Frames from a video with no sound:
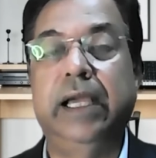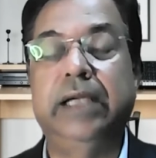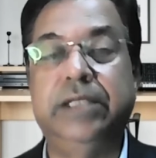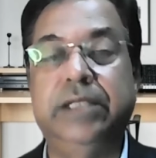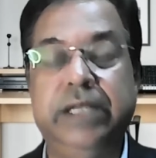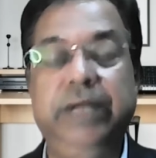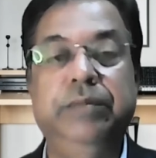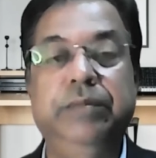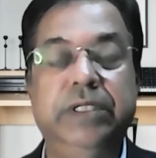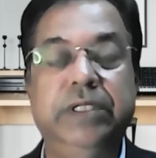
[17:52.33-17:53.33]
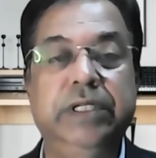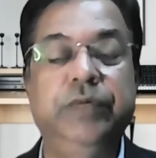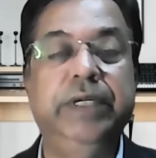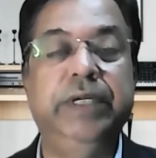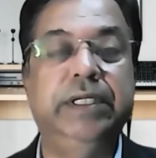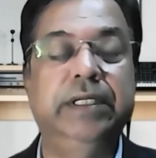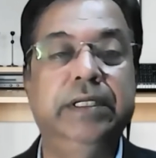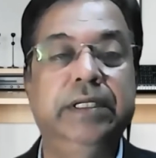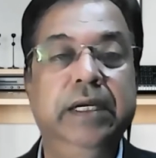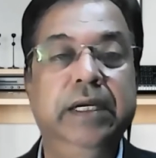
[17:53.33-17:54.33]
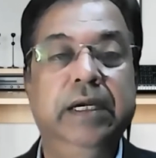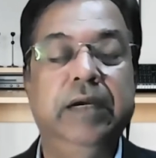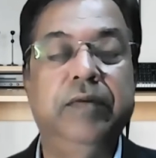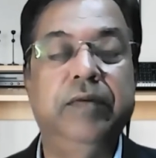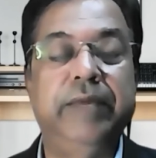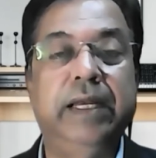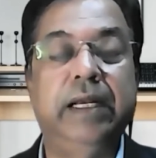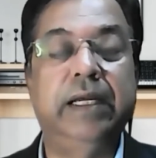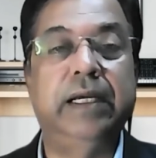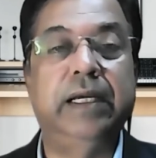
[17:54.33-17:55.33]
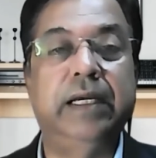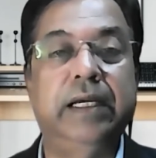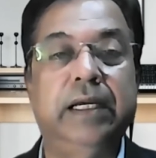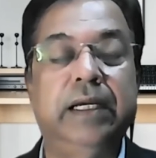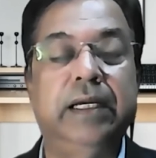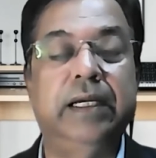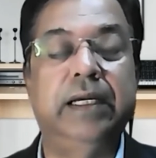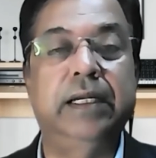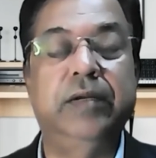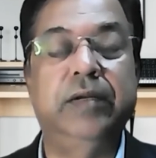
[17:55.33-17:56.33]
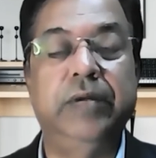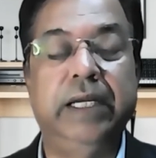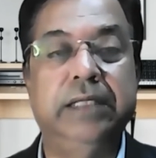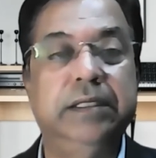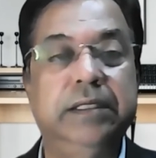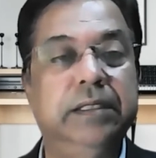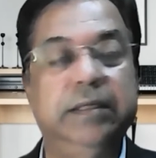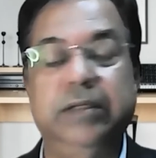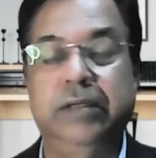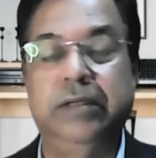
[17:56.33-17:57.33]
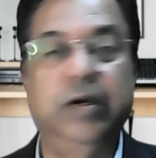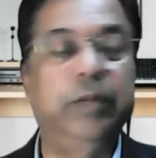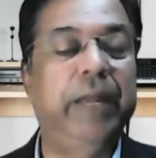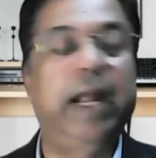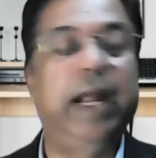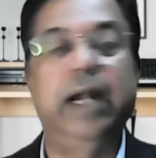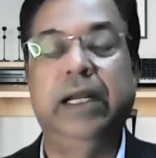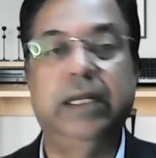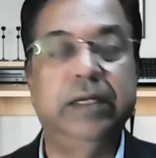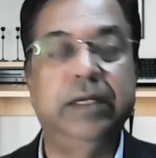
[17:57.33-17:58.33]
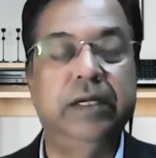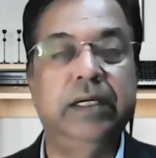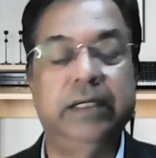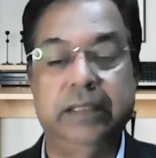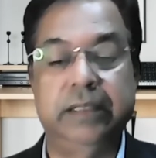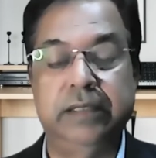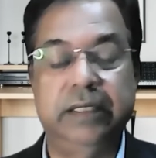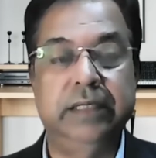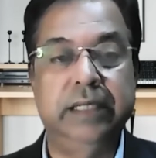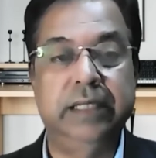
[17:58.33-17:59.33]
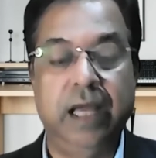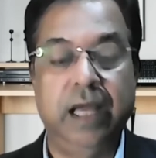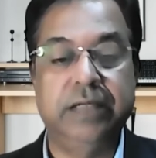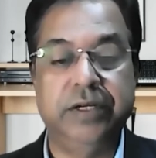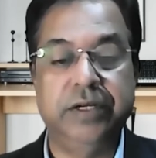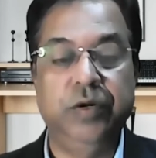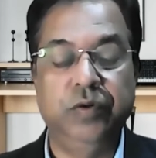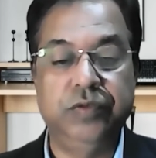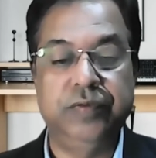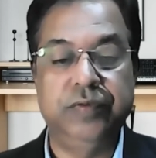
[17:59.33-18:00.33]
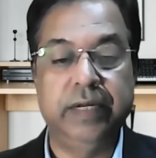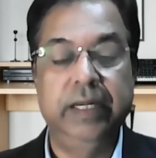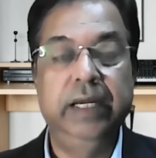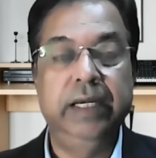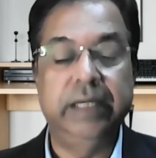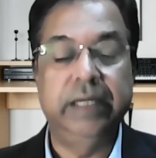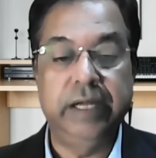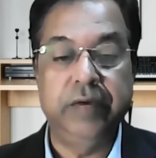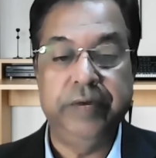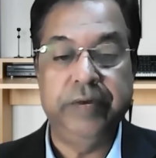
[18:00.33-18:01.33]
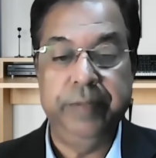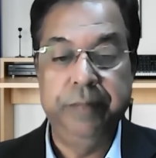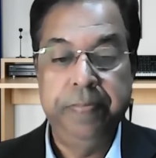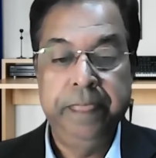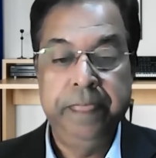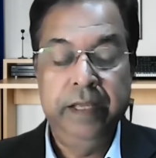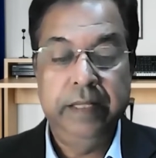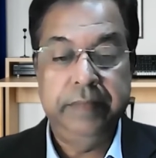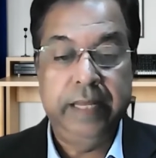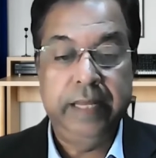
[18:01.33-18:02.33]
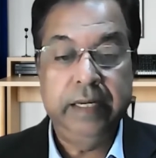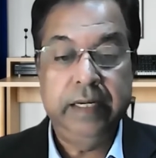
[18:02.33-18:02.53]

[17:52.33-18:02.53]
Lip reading: extreme situations when loan has gone bad and the last recourse for recovery. Then